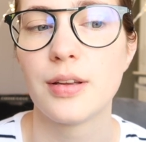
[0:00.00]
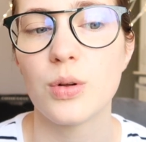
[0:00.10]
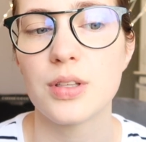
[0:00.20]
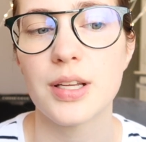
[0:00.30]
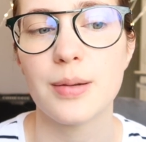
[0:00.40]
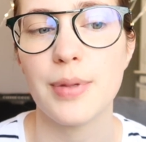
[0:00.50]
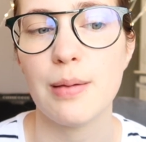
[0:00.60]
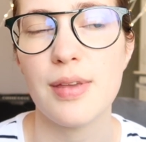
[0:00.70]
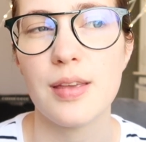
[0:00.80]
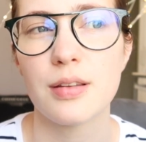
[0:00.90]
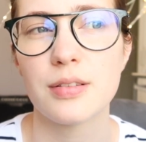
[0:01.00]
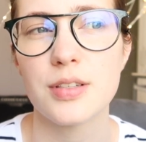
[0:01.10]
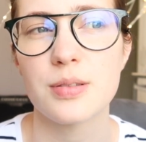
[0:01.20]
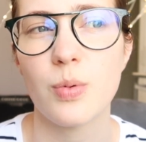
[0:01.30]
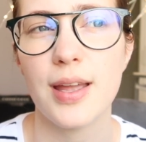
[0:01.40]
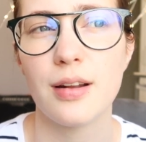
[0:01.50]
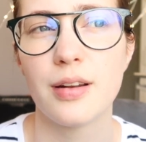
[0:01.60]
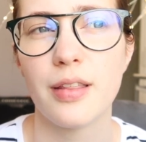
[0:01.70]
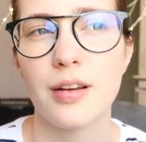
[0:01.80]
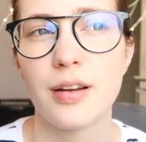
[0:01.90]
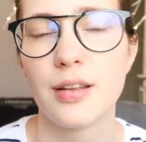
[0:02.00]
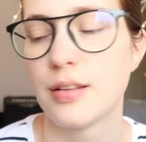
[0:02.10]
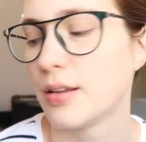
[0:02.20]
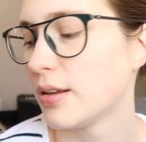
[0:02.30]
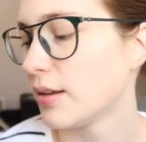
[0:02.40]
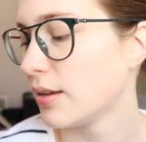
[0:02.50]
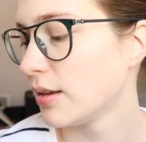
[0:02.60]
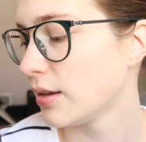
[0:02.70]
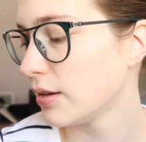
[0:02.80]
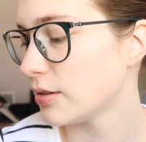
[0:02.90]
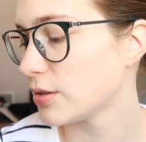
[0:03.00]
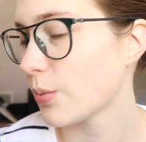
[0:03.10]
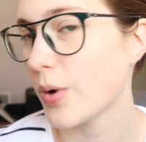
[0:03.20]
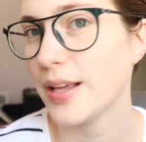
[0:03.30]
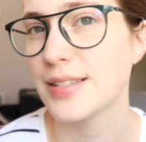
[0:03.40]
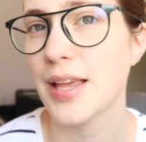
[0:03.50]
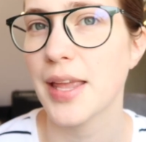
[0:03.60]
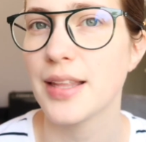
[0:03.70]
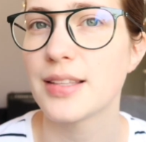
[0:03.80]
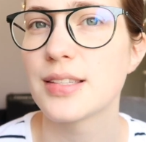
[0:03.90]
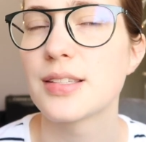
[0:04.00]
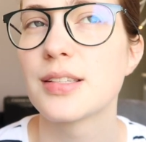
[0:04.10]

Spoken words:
Hold on, baby. Just wait another 20 seconds.